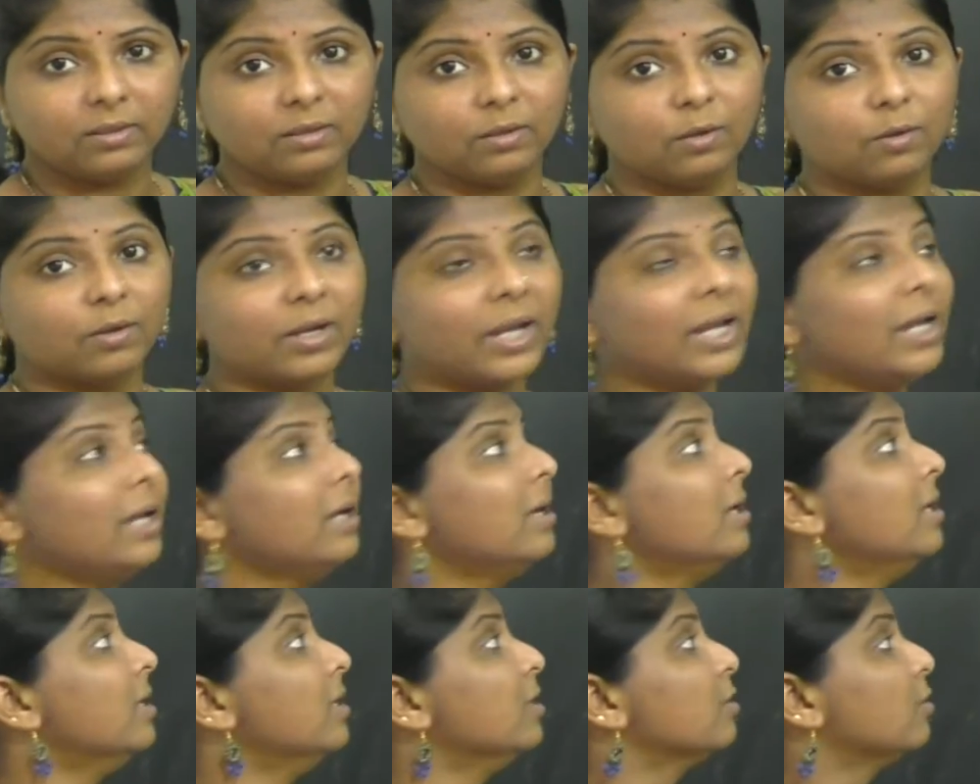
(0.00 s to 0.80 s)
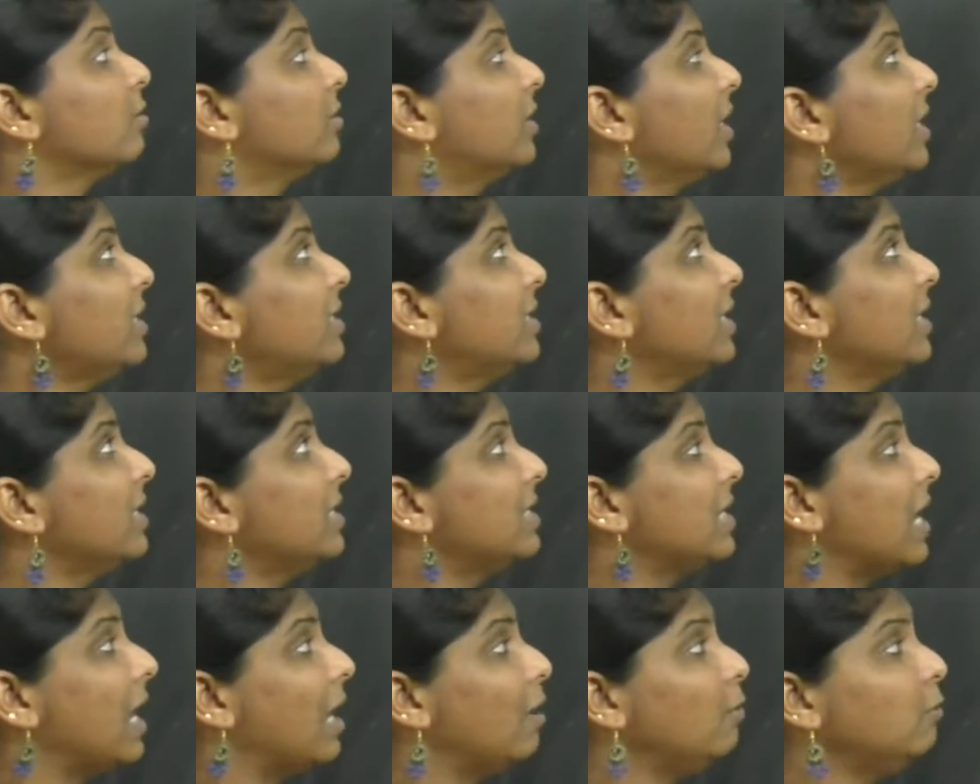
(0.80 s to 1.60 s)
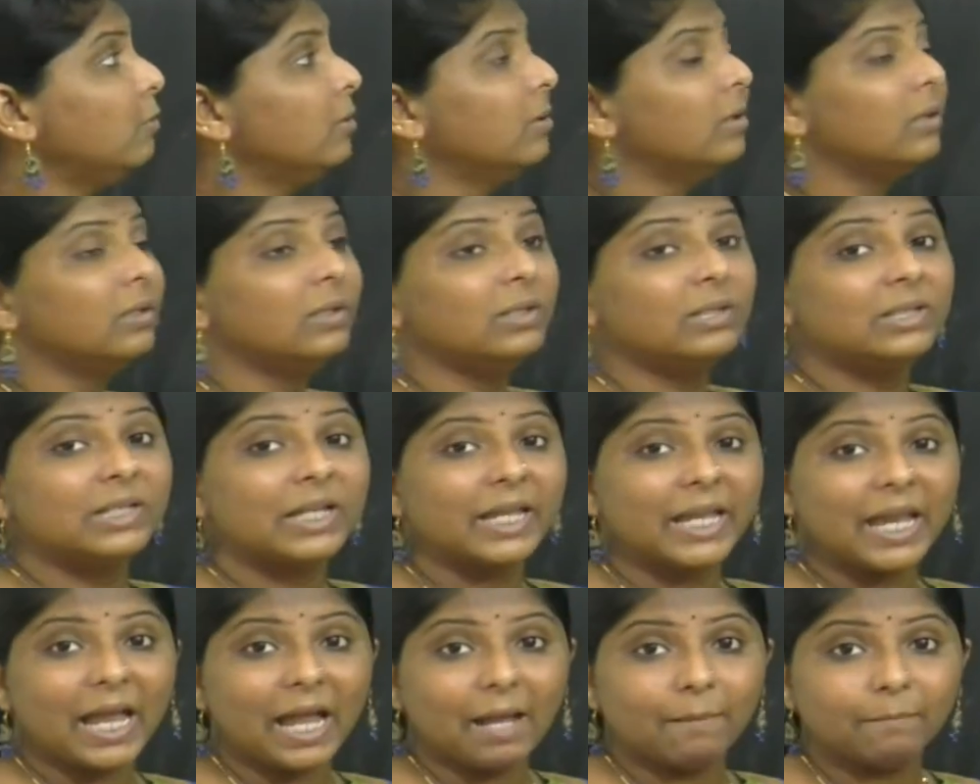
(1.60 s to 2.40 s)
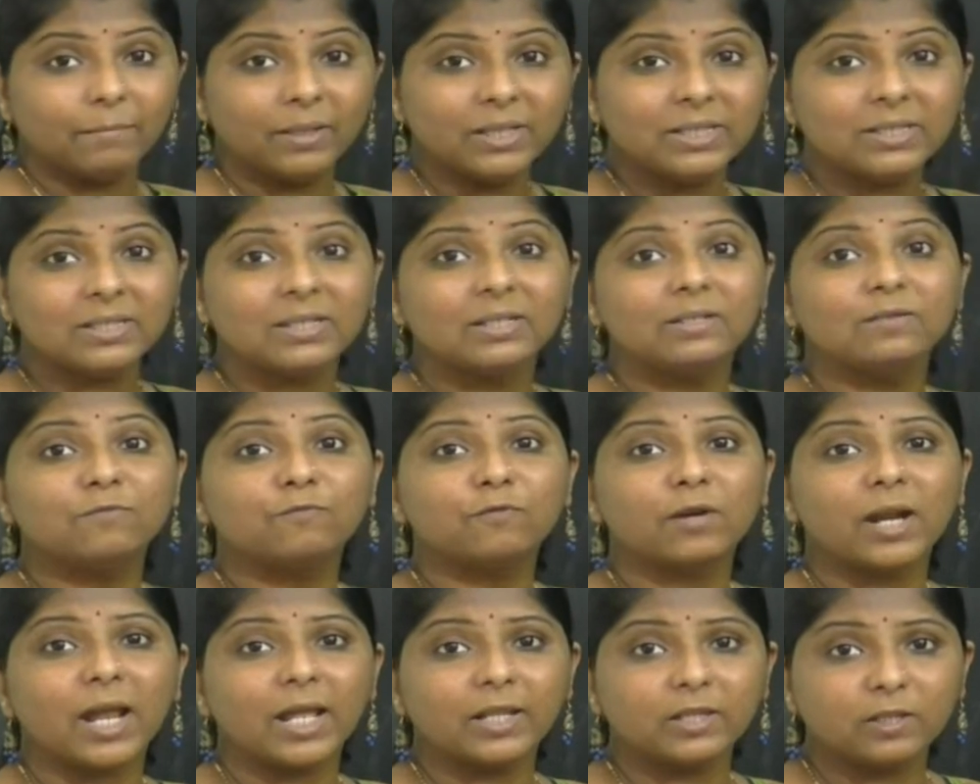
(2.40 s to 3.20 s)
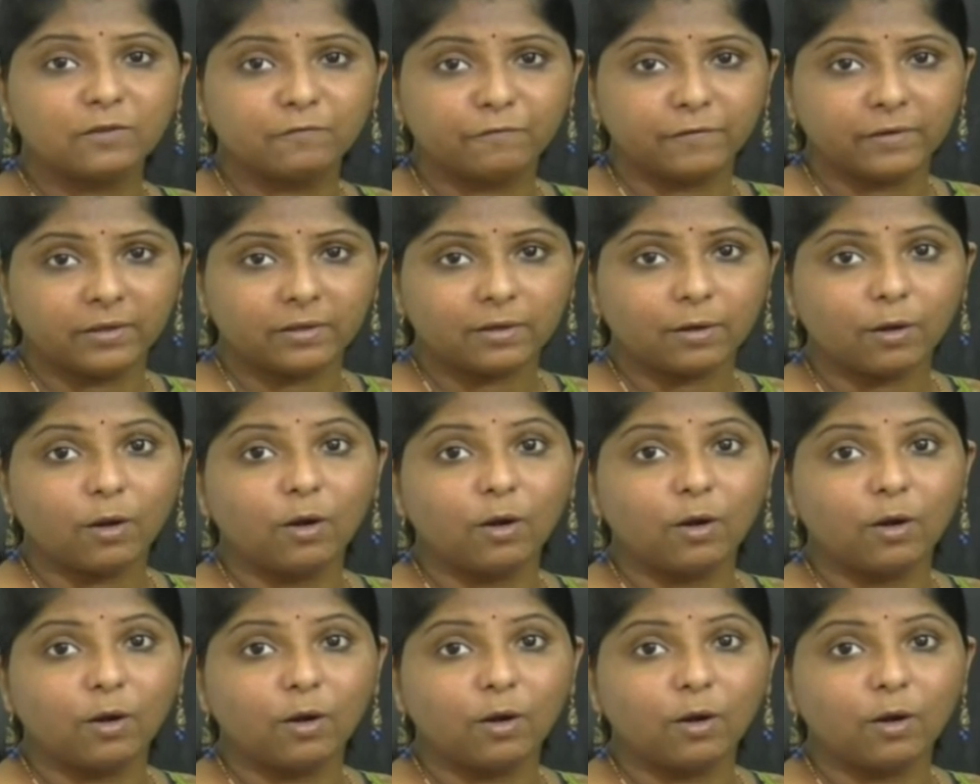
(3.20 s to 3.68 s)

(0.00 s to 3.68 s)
Okay, so this is how the gametes transfer,